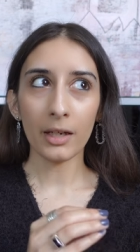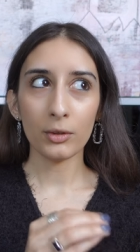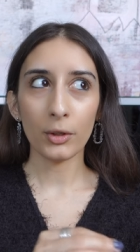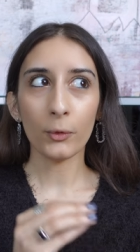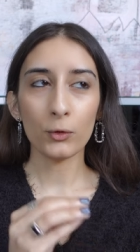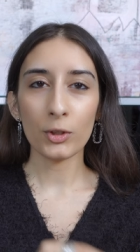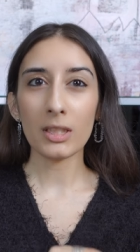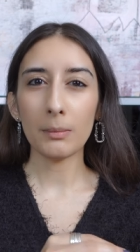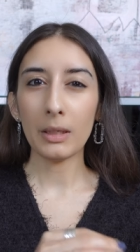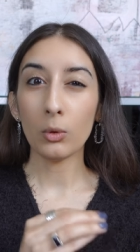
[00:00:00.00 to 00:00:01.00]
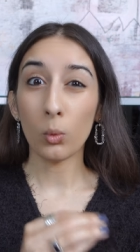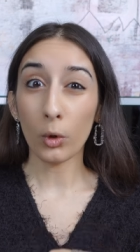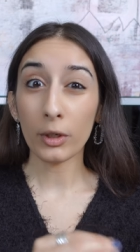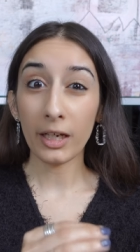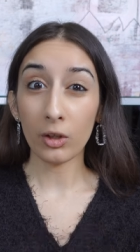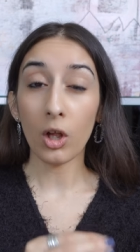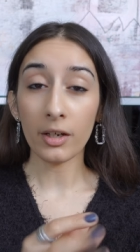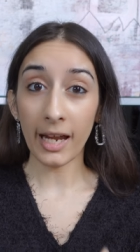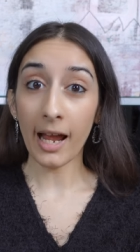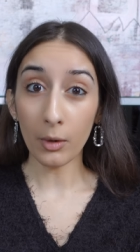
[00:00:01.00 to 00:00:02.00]
I don't just mean working
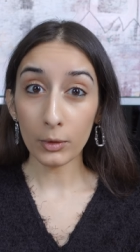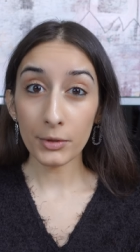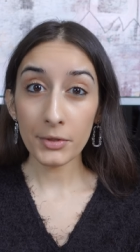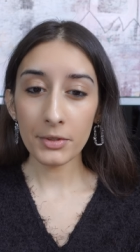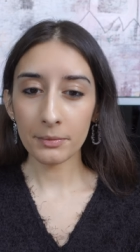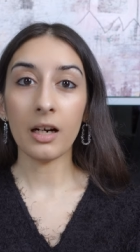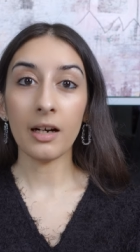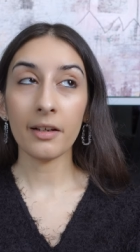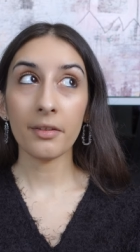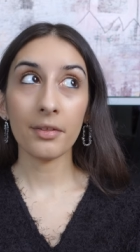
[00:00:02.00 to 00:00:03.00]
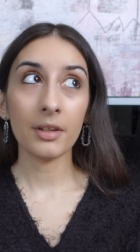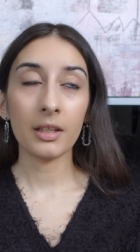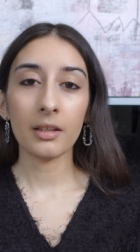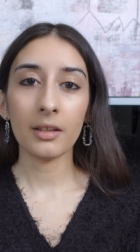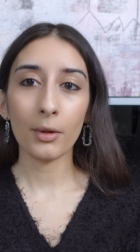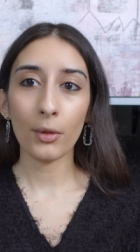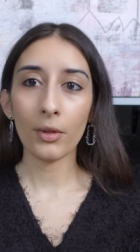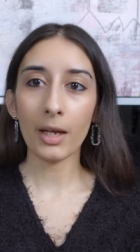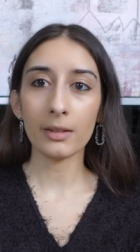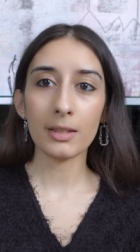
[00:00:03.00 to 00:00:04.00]
long hours. I think
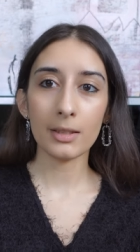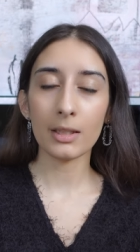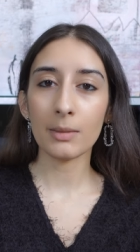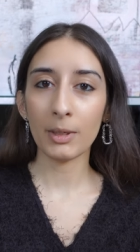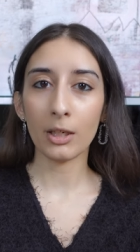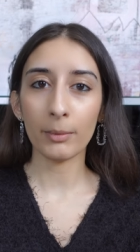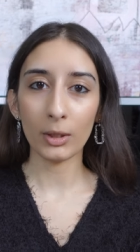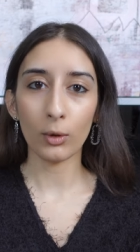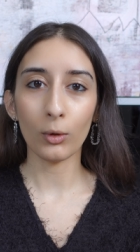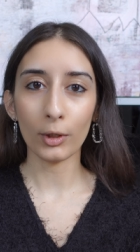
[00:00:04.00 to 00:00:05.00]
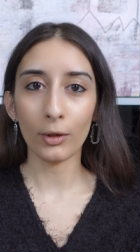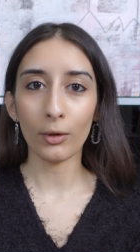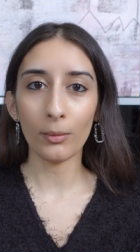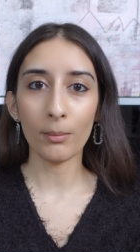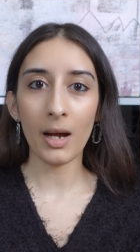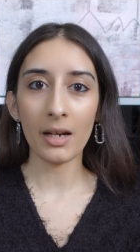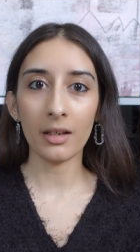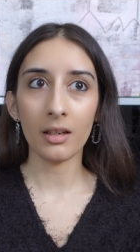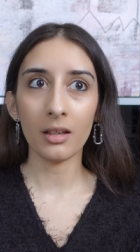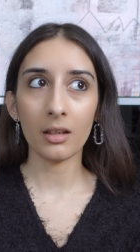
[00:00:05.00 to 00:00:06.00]
that since becoming a lawyer,
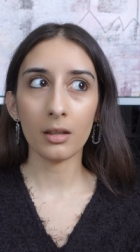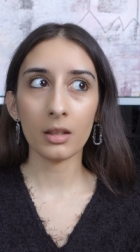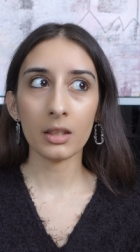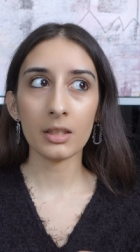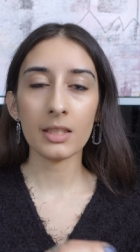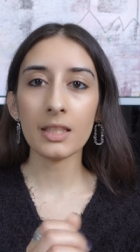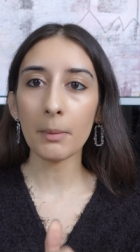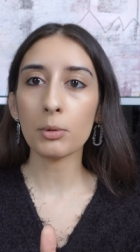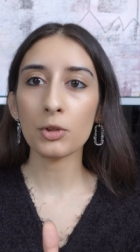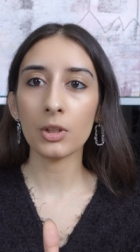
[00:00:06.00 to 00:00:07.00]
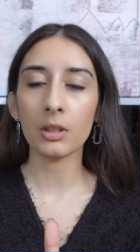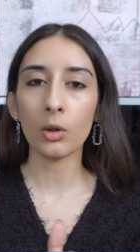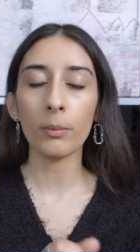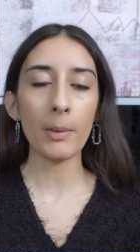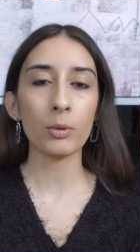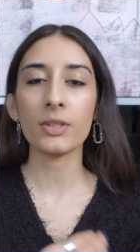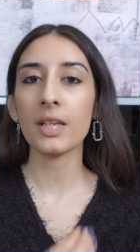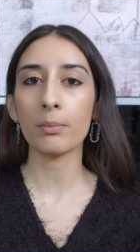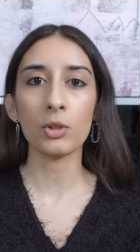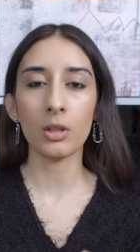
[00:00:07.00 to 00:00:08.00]
my conception or my
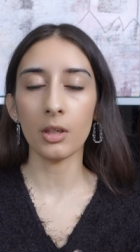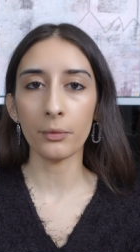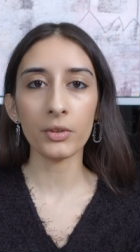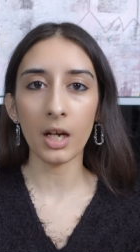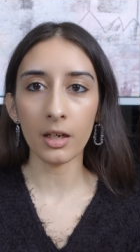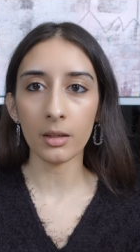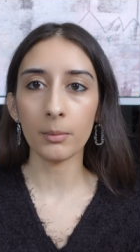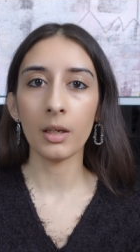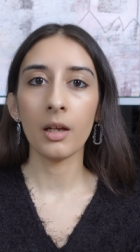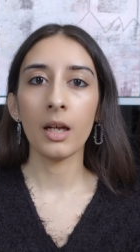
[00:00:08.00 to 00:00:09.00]
perception of time